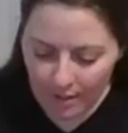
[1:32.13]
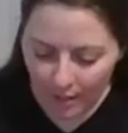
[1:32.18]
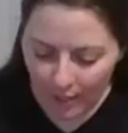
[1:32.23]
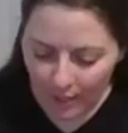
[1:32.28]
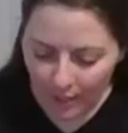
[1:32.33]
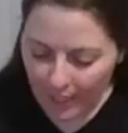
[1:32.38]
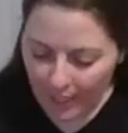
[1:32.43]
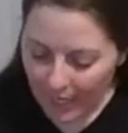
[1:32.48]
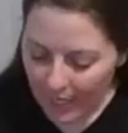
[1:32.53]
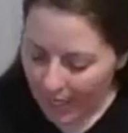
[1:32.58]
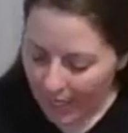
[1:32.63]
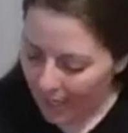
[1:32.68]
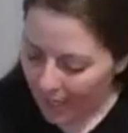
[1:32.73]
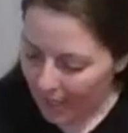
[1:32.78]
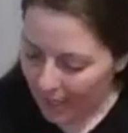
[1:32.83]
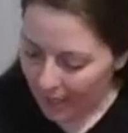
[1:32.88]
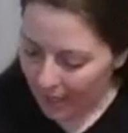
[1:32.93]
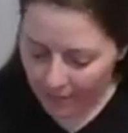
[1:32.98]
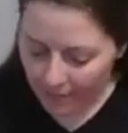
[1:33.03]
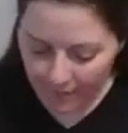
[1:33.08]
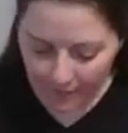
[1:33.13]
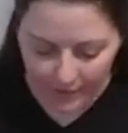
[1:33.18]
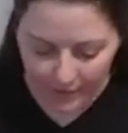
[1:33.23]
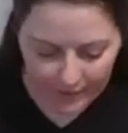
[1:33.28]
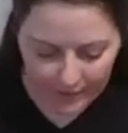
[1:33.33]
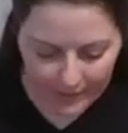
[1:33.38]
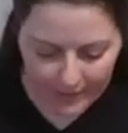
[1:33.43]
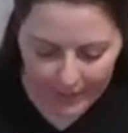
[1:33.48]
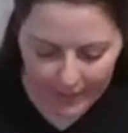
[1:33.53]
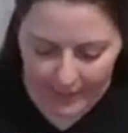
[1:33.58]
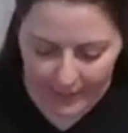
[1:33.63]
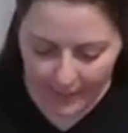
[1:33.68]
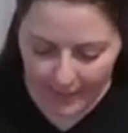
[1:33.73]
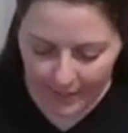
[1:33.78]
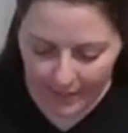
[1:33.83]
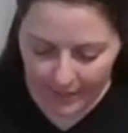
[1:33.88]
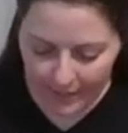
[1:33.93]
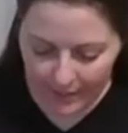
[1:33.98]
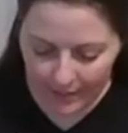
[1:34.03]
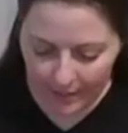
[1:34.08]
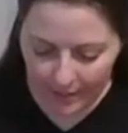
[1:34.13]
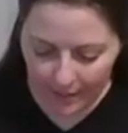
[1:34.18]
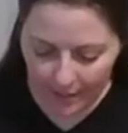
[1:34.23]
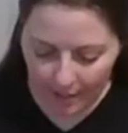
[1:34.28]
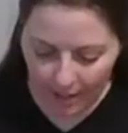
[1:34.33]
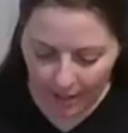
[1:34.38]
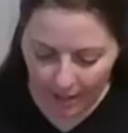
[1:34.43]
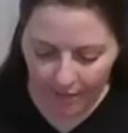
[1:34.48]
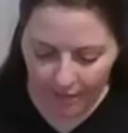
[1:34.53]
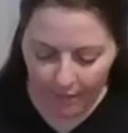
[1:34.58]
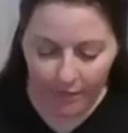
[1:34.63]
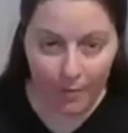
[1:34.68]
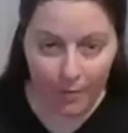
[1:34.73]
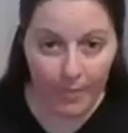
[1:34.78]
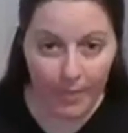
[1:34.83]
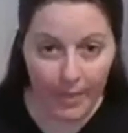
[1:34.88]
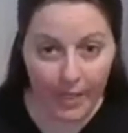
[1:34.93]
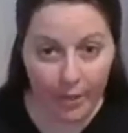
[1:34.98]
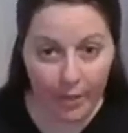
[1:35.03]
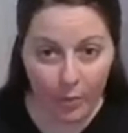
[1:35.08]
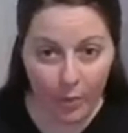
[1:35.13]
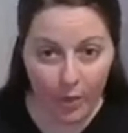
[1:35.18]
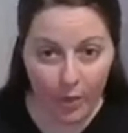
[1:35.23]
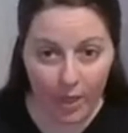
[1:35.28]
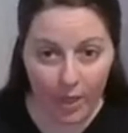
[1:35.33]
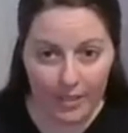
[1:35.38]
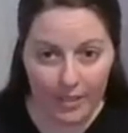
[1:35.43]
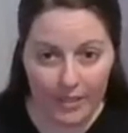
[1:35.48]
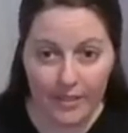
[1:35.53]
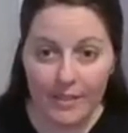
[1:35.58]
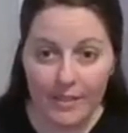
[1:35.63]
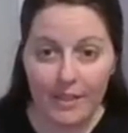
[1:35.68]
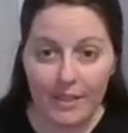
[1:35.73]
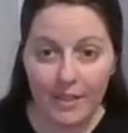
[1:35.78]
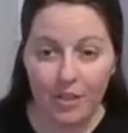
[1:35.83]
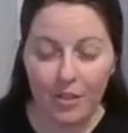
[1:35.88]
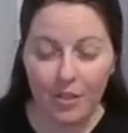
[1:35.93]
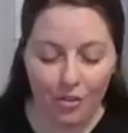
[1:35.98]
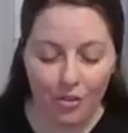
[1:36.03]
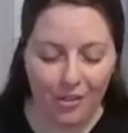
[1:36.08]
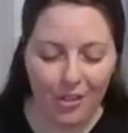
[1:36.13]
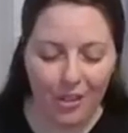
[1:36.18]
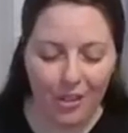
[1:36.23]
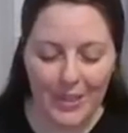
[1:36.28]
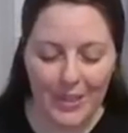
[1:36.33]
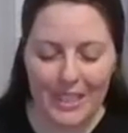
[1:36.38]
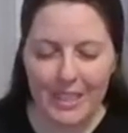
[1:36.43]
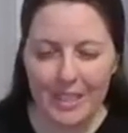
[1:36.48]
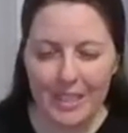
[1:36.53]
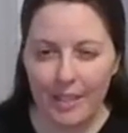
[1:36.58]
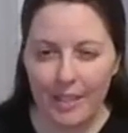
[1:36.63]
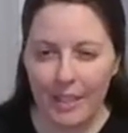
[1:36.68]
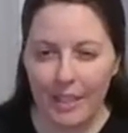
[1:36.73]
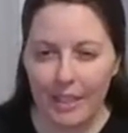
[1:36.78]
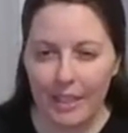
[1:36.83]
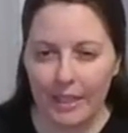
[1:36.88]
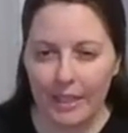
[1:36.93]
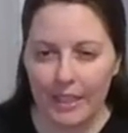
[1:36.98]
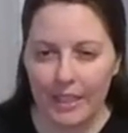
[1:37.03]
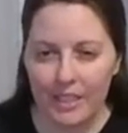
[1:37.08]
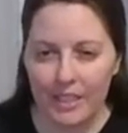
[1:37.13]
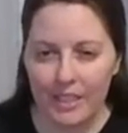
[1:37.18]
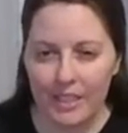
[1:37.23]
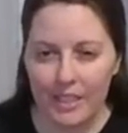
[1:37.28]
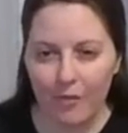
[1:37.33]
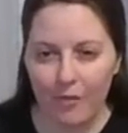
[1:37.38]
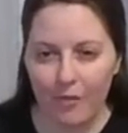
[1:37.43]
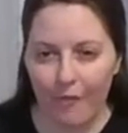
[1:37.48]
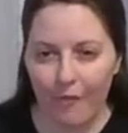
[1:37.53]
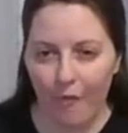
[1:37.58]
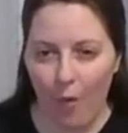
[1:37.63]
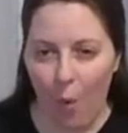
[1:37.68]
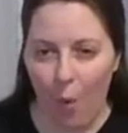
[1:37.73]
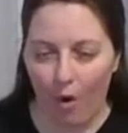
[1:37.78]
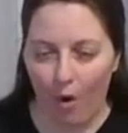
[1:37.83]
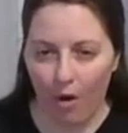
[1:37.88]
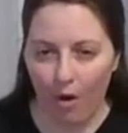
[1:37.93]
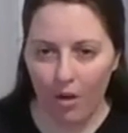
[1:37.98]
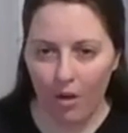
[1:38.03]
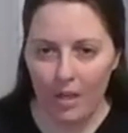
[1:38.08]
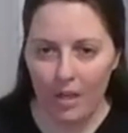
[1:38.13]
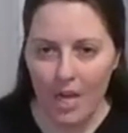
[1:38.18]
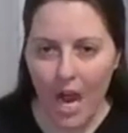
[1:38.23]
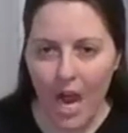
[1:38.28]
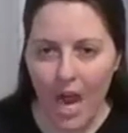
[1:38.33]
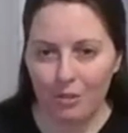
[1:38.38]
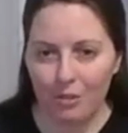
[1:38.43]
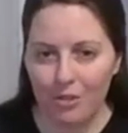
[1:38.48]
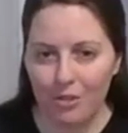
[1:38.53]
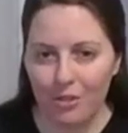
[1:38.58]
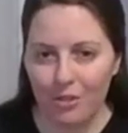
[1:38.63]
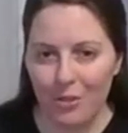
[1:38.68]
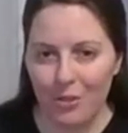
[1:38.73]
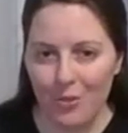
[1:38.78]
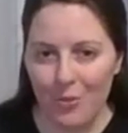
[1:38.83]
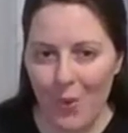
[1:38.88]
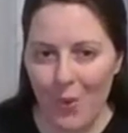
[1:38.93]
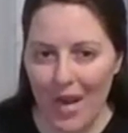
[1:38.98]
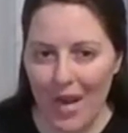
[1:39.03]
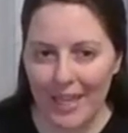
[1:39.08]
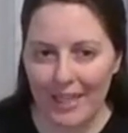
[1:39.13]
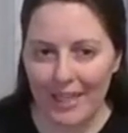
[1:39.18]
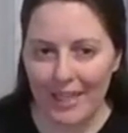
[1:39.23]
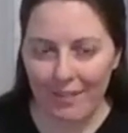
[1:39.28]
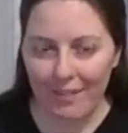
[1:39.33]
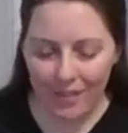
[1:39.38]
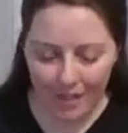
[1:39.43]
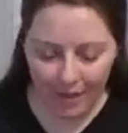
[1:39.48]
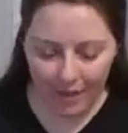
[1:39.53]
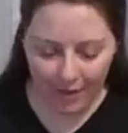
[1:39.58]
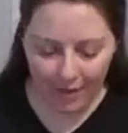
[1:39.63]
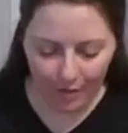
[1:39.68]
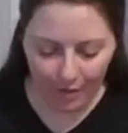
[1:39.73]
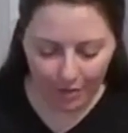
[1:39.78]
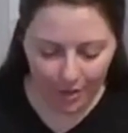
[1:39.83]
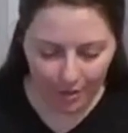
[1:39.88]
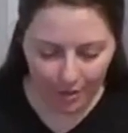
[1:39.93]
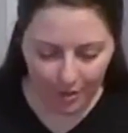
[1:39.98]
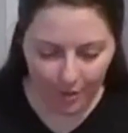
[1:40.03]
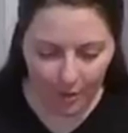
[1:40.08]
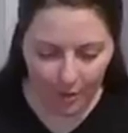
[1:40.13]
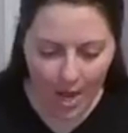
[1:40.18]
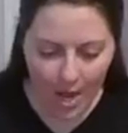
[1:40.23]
I have 6 of the bigger ones. You're going to need at least 4. I'll show you why I have the other 2.